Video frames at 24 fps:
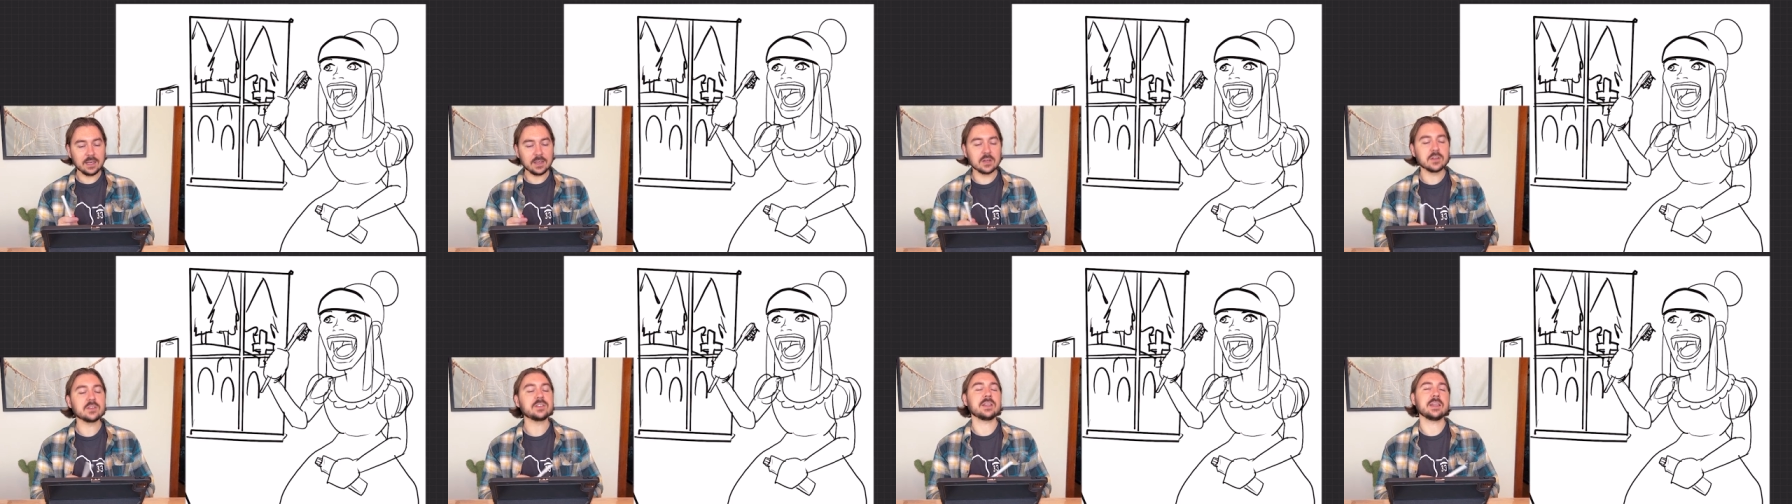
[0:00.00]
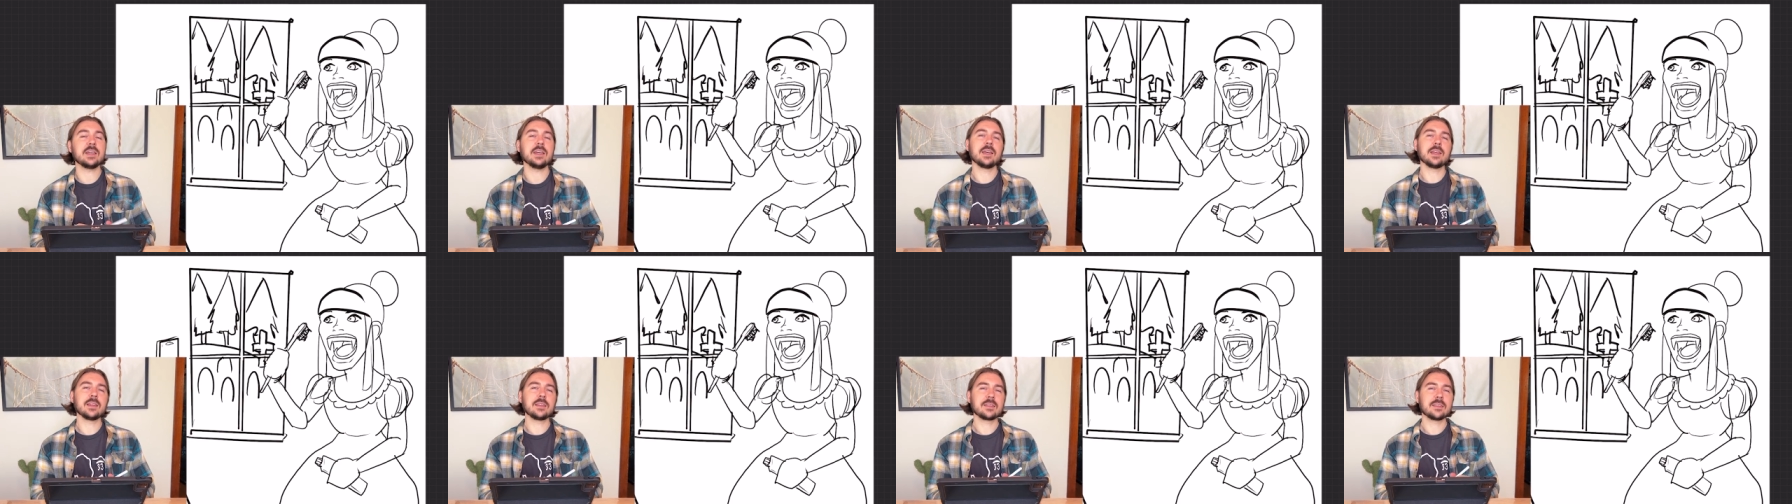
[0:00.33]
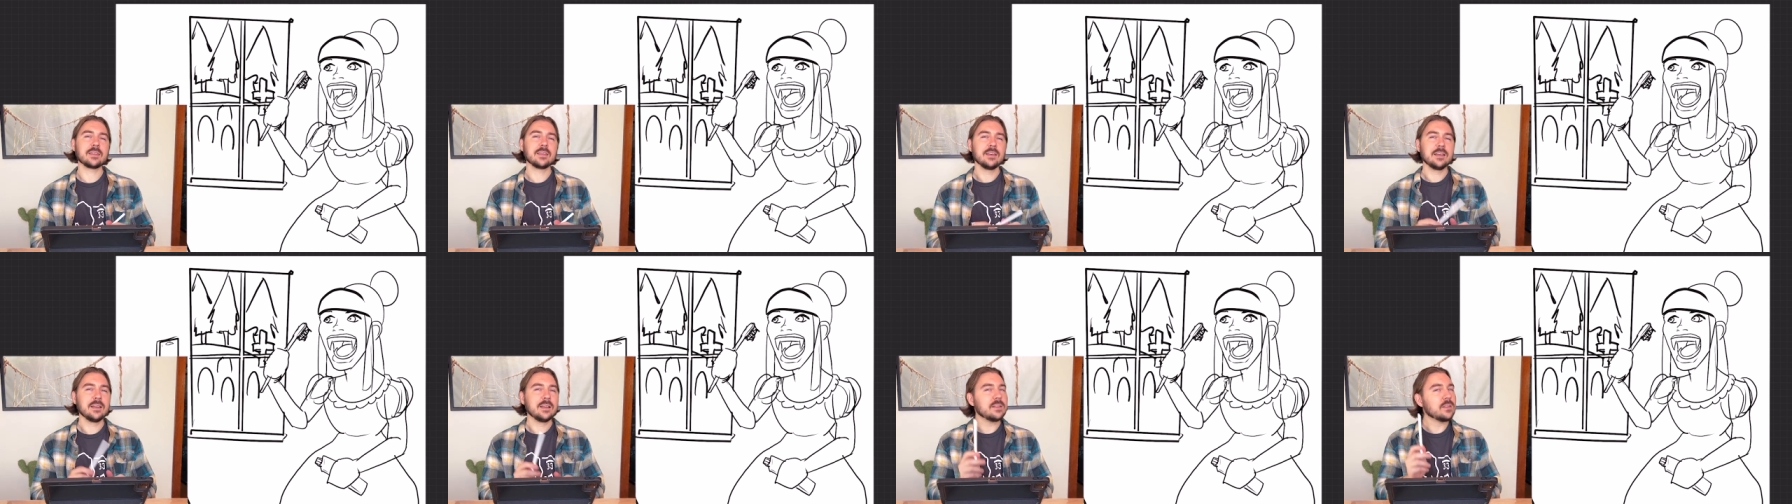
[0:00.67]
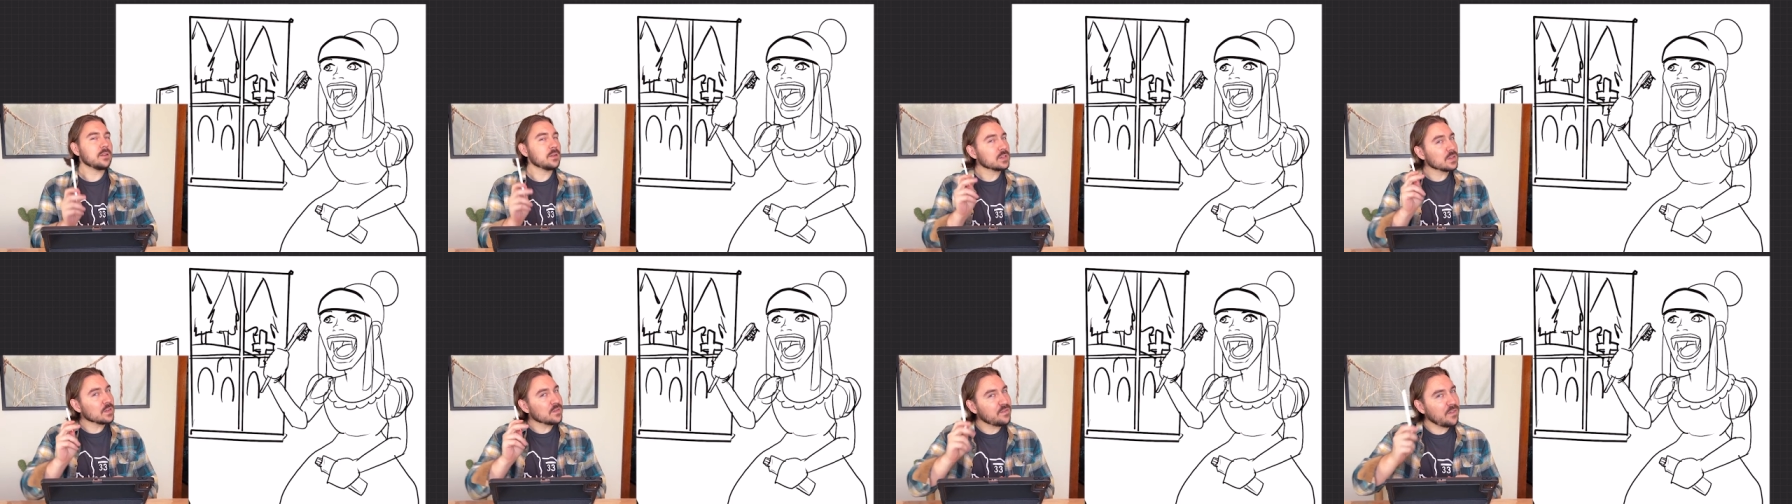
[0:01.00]
her teeth.
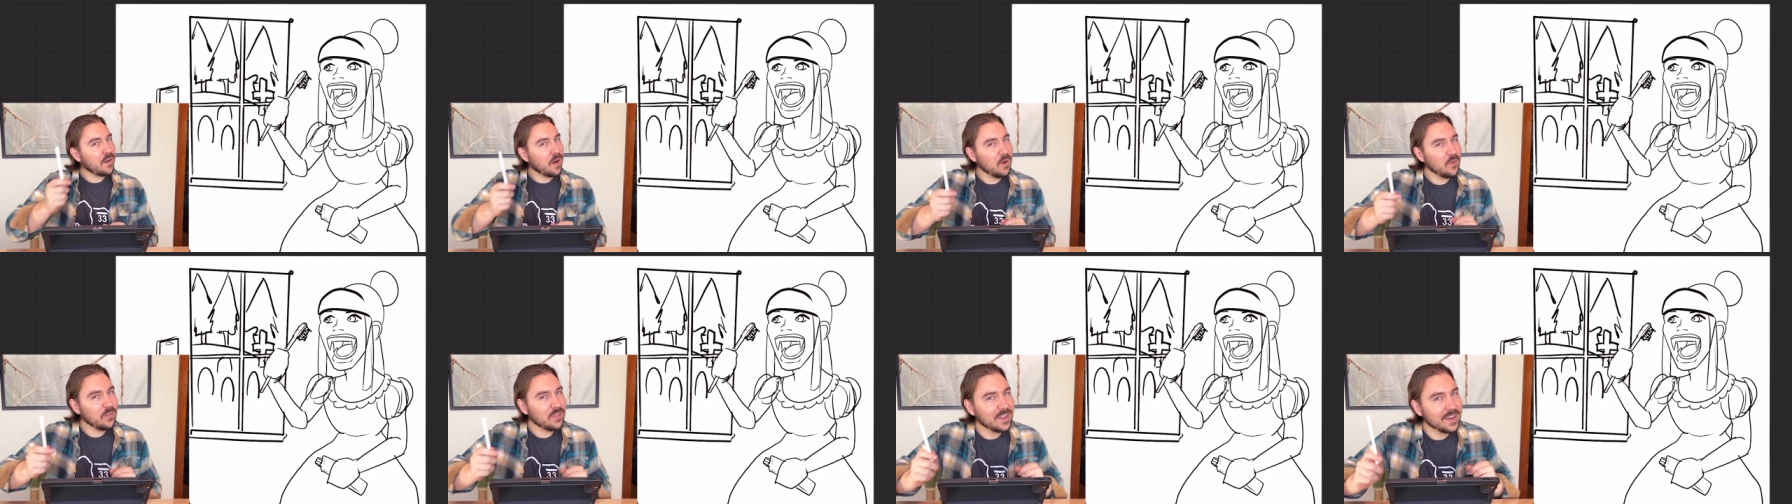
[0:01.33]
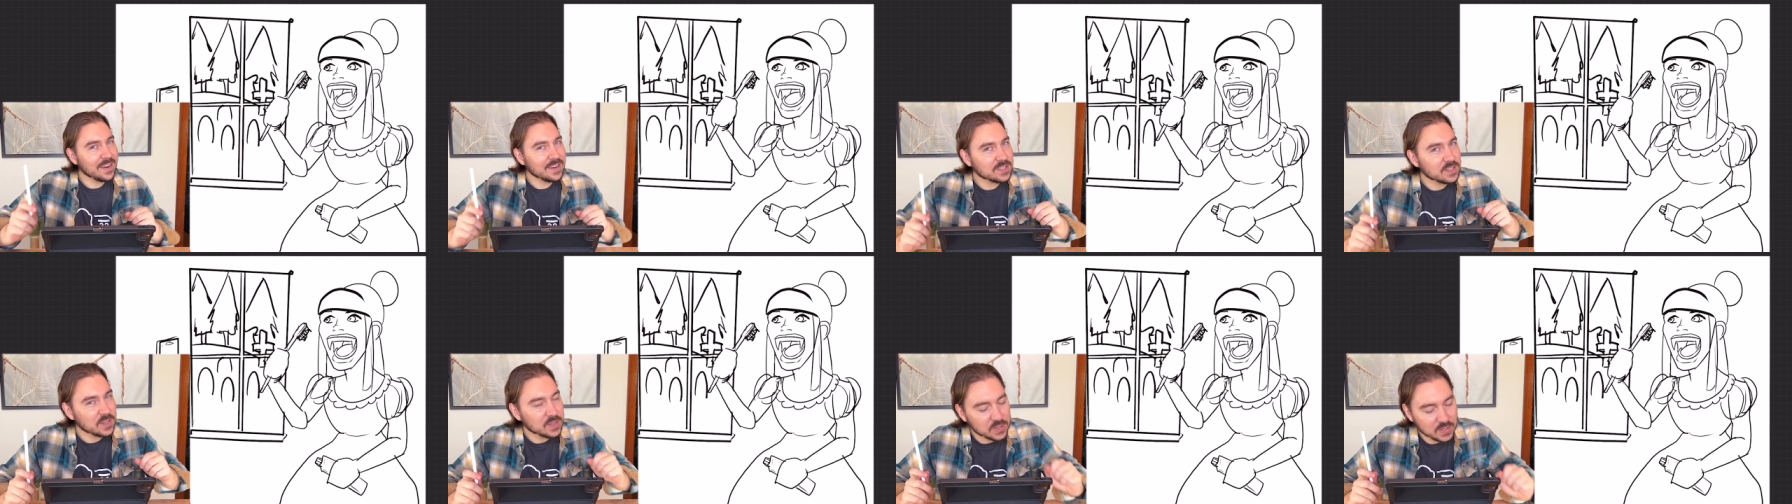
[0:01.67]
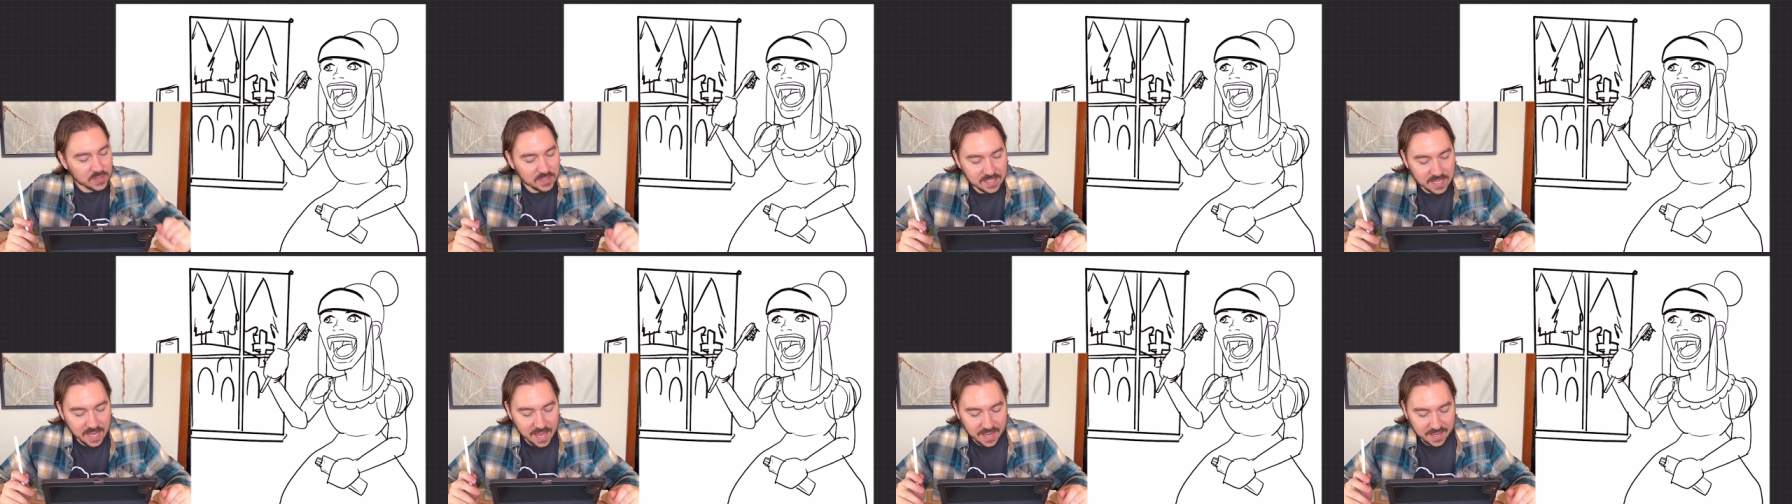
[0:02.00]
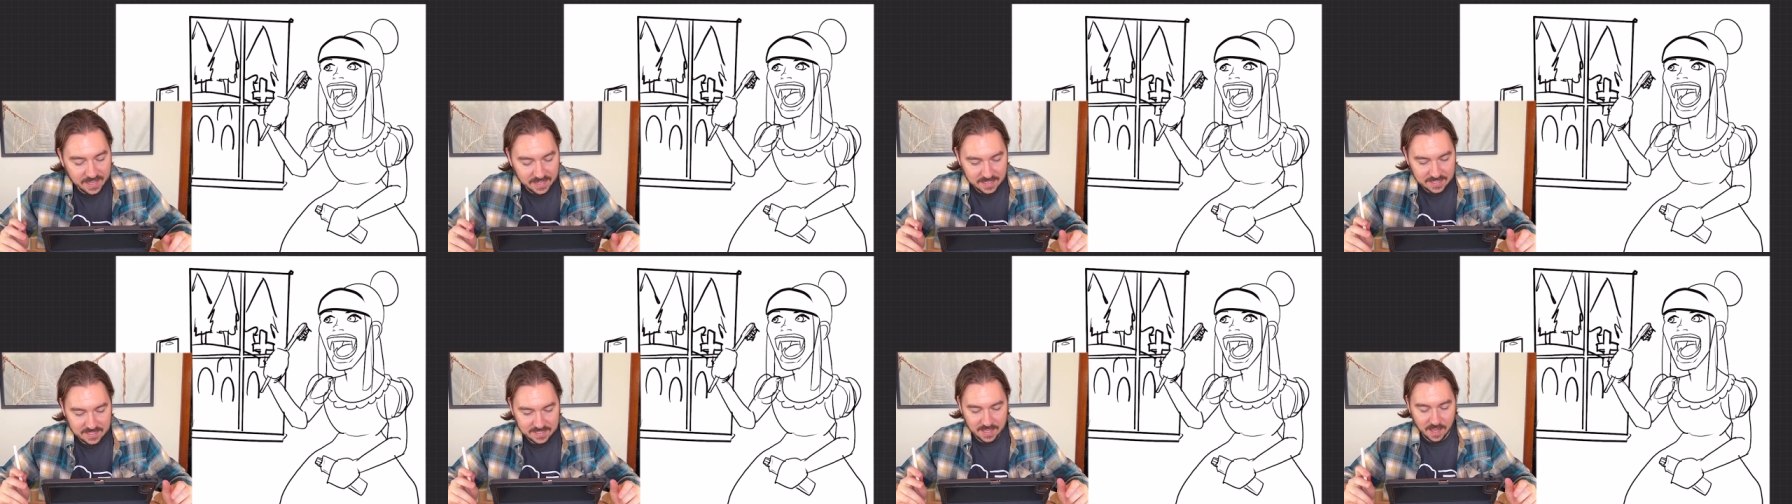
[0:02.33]
There's a phone there, so she's
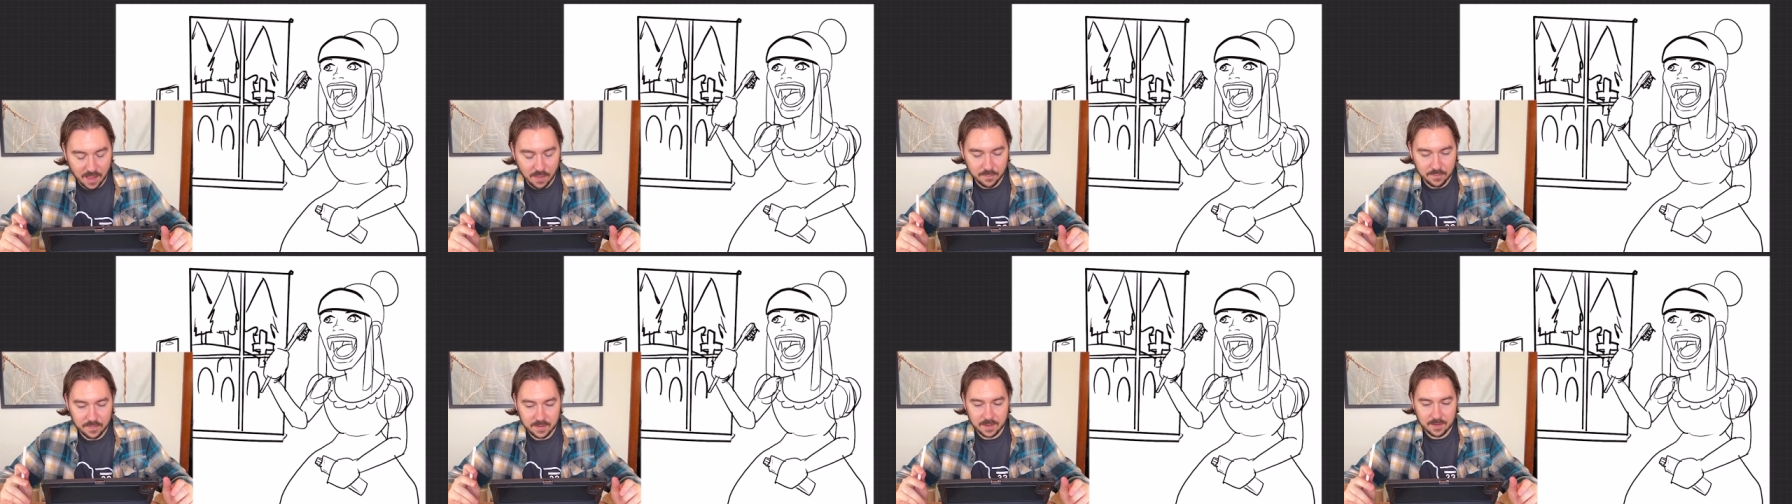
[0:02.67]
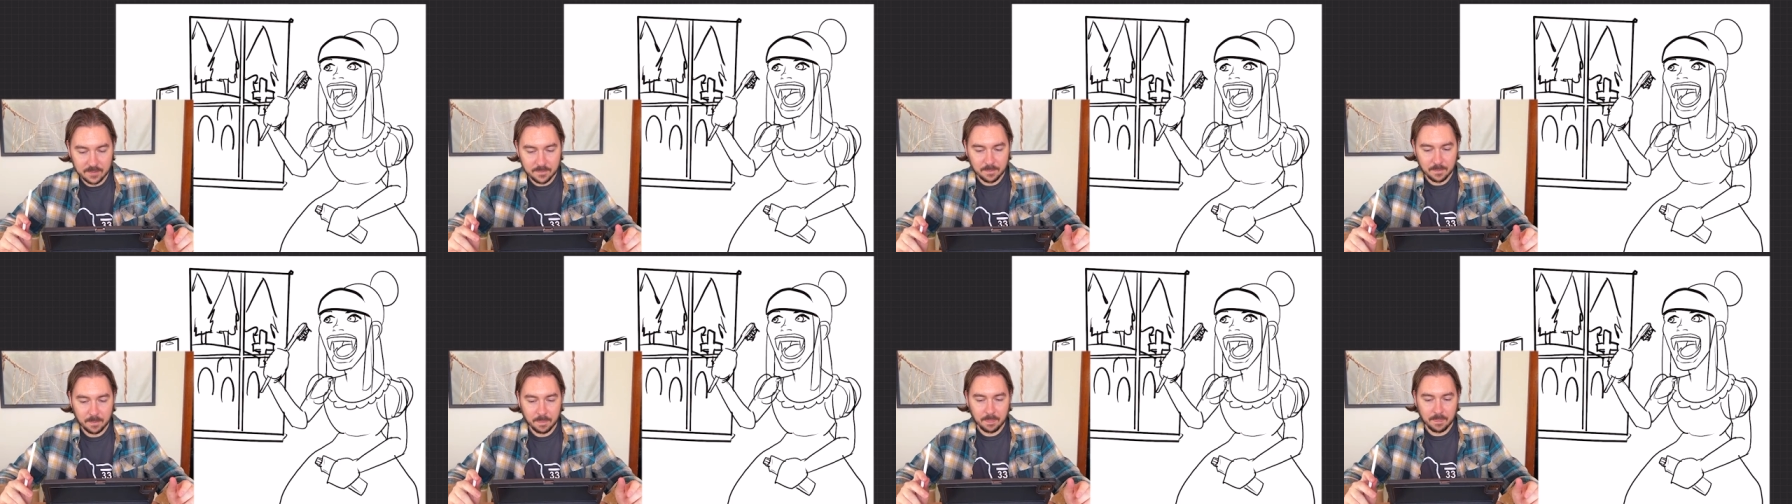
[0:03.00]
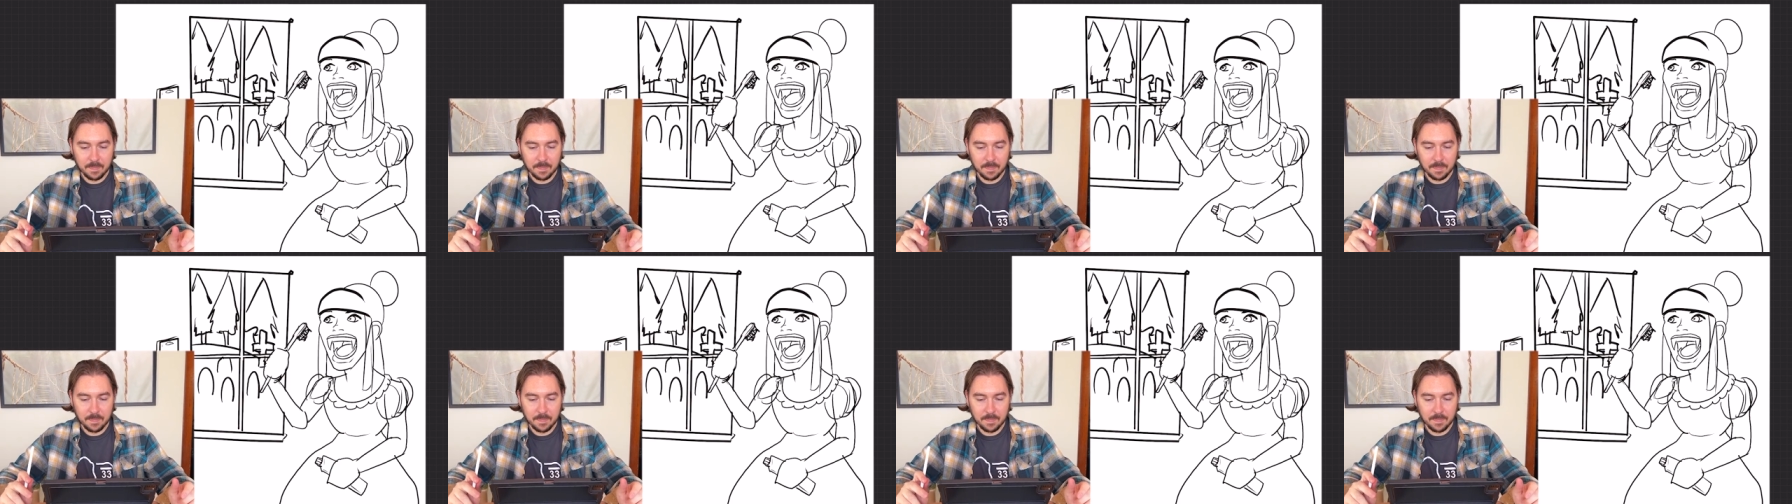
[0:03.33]
taking a selfie.